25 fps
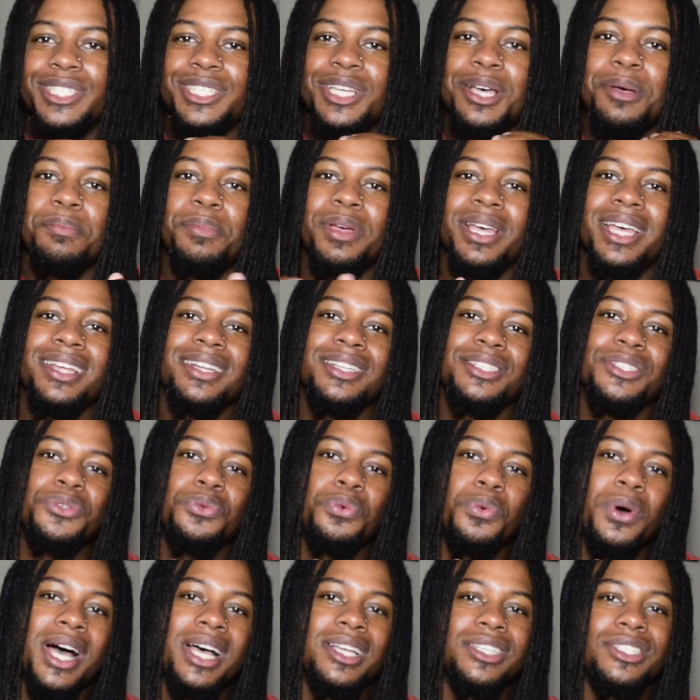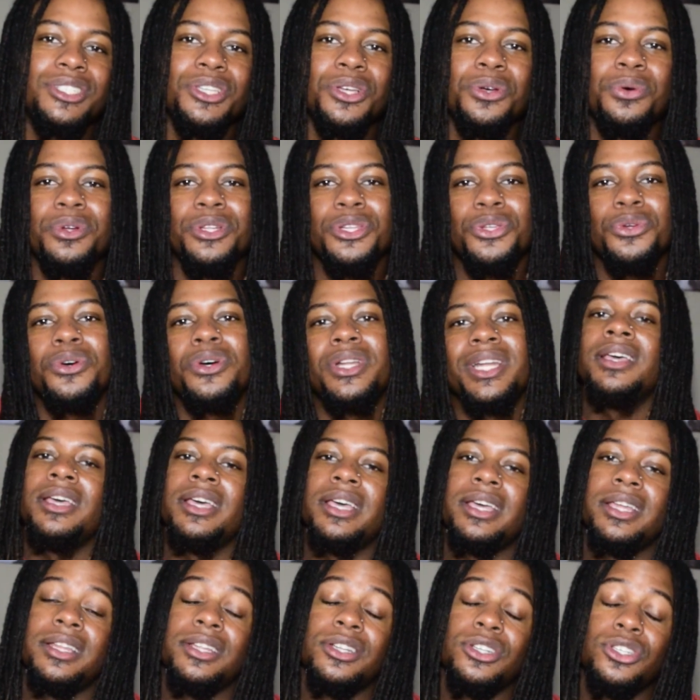up, man? This is Wasso, and you're
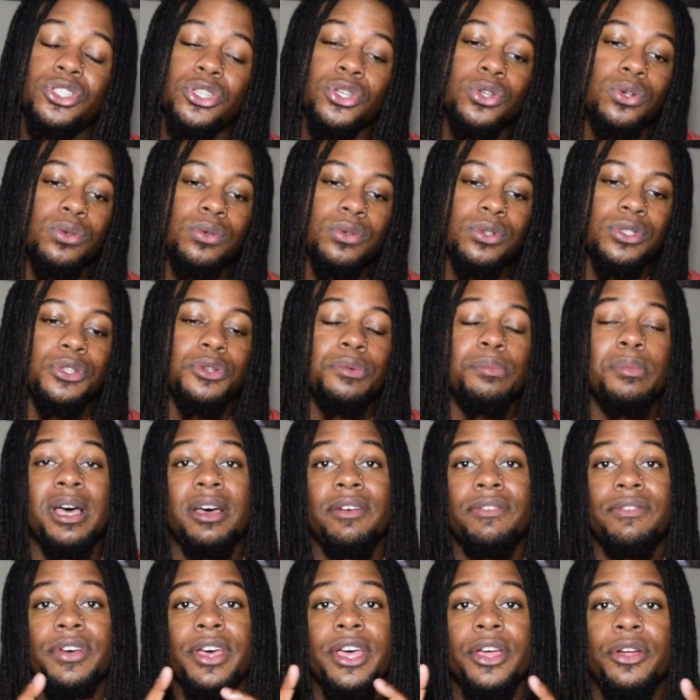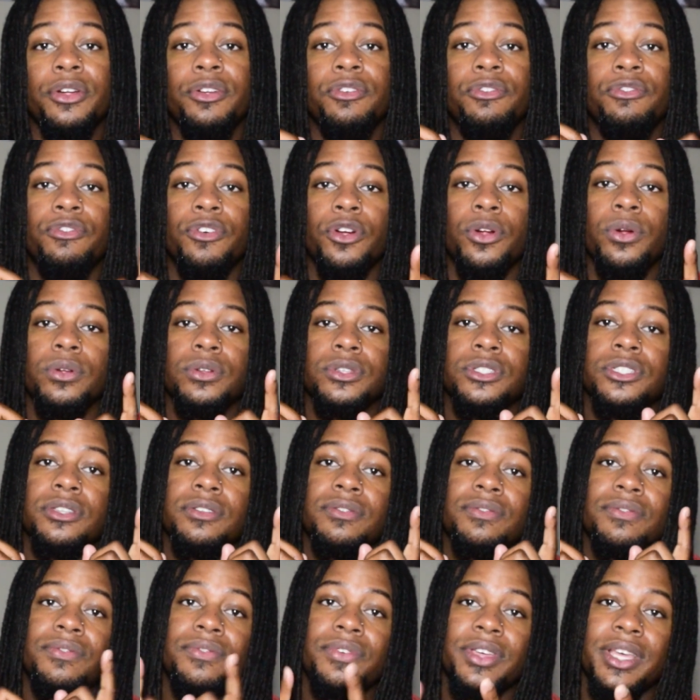in tune to my very first
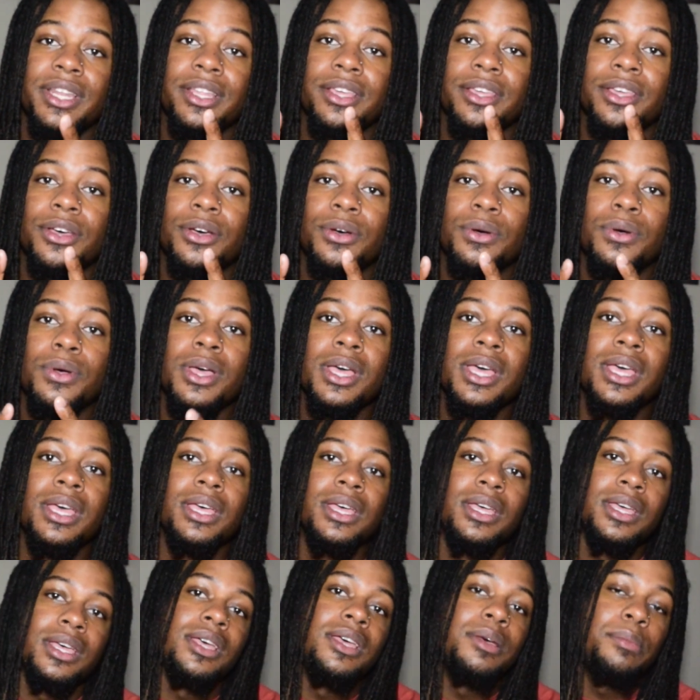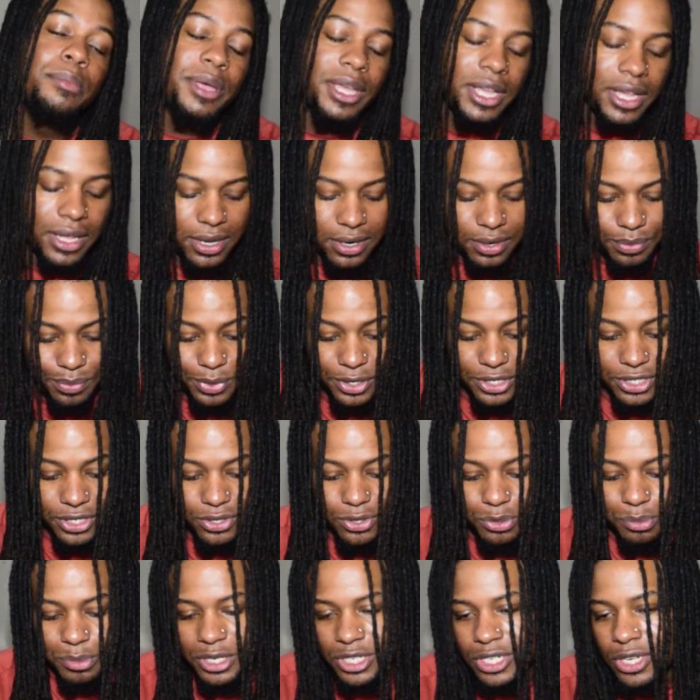video. And man, we're just
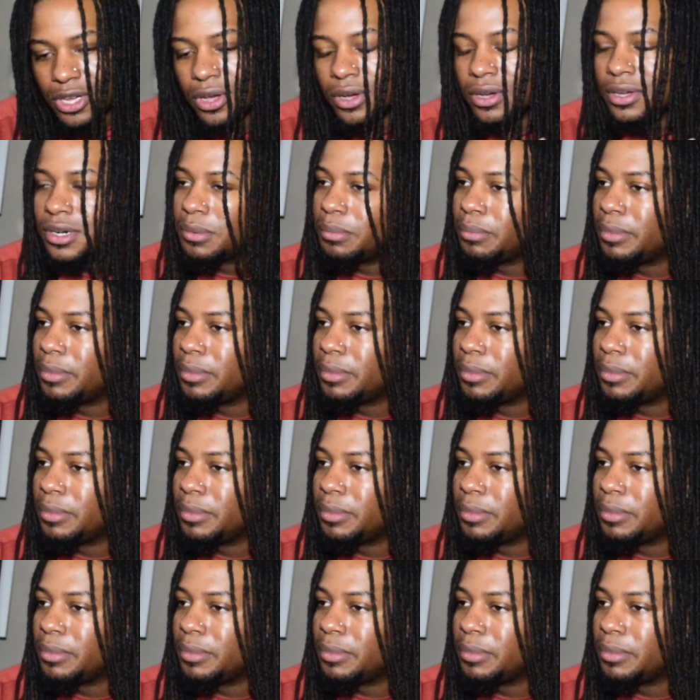gonna be talking